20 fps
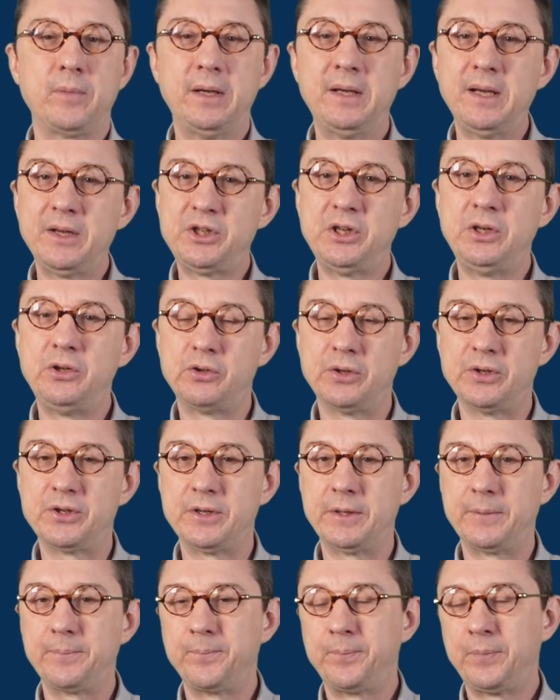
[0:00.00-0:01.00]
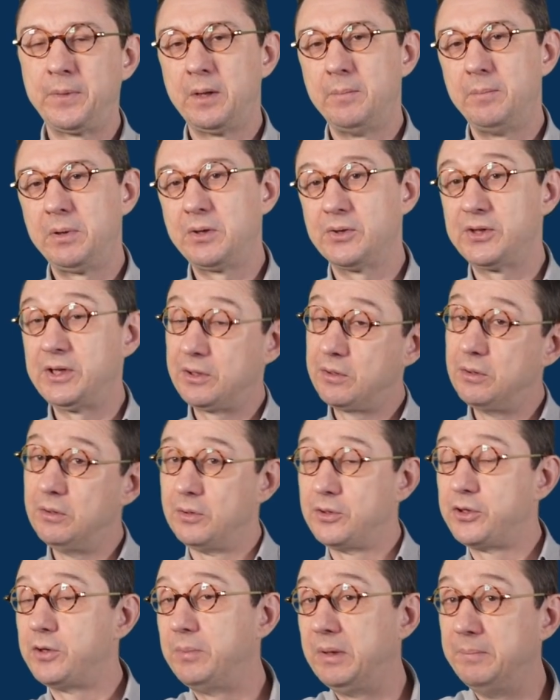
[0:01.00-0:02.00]
And that's interesting, because it could
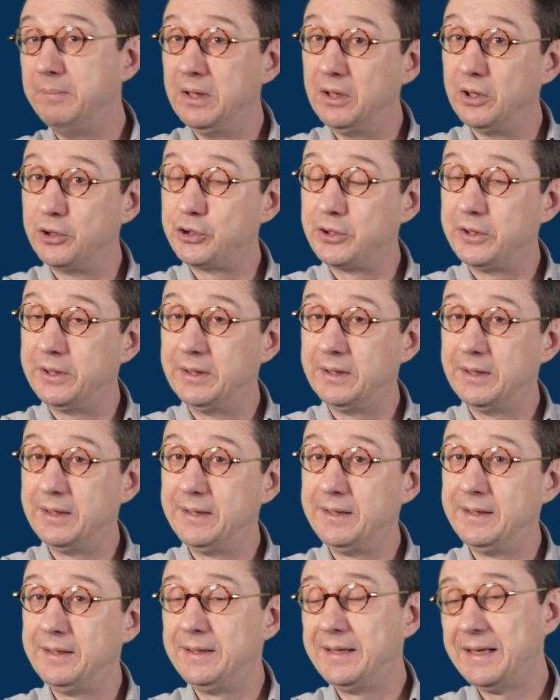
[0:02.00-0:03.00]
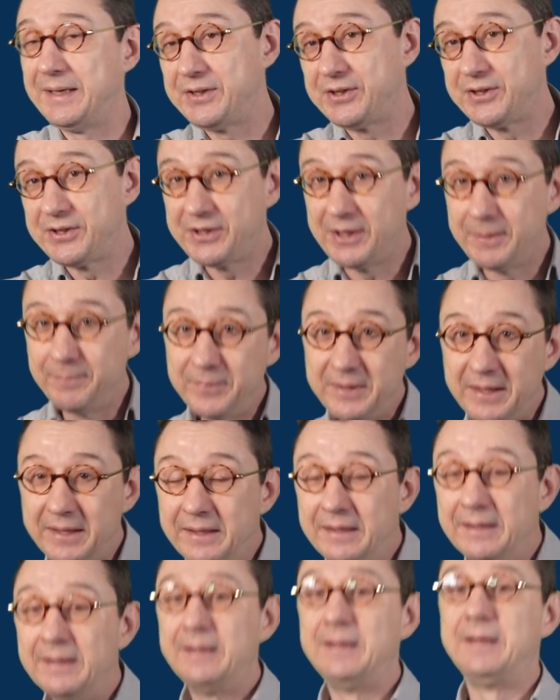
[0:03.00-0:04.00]
also be military. And that's
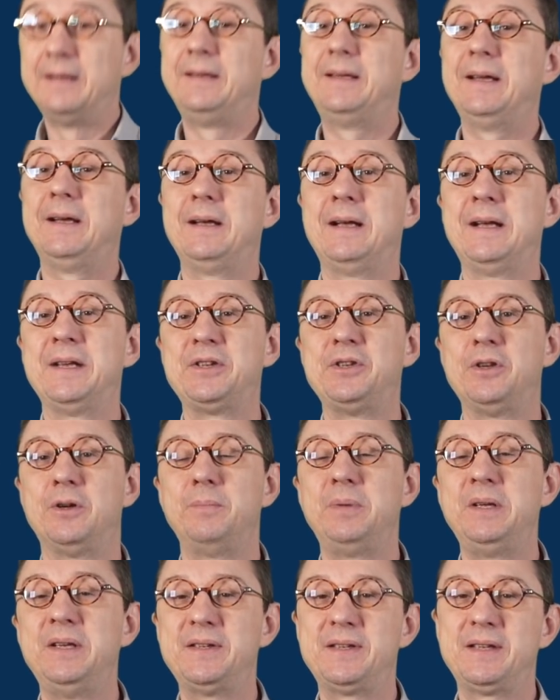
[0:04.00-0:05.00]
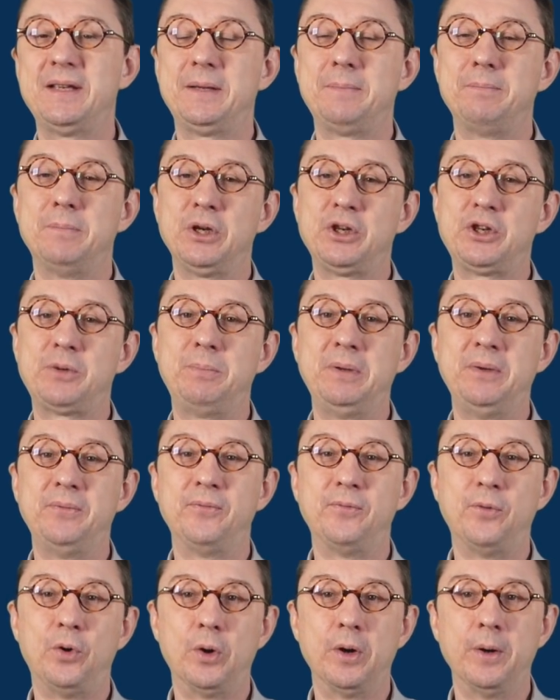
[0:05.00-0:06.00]
something that has not been said much
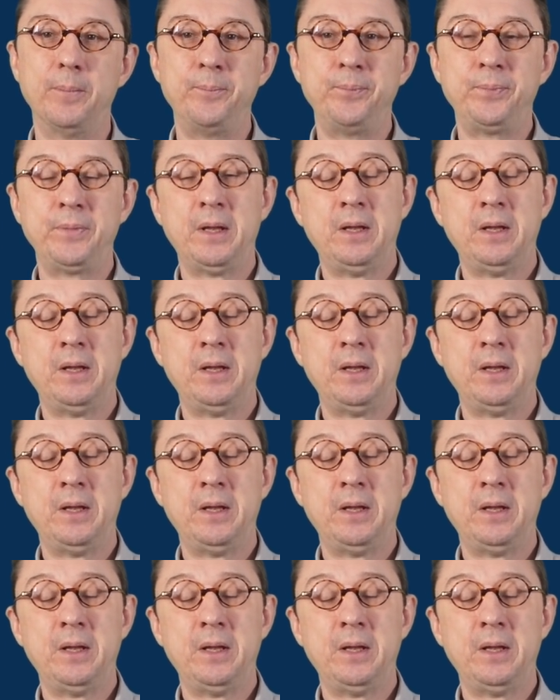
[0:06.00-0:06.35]
before.